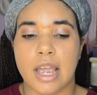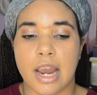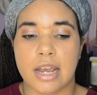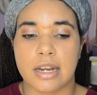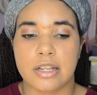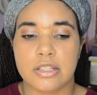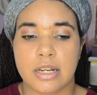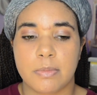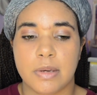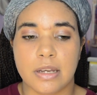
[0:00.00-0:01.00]
and I just had
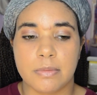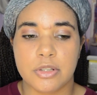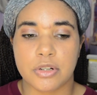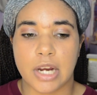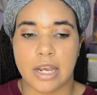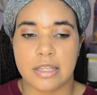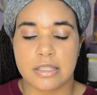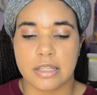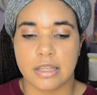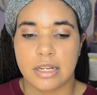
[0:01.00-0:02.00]
to pick up the trays,
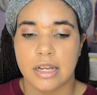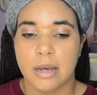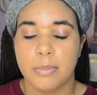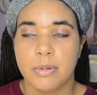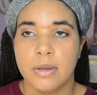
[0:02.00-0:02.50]
clean up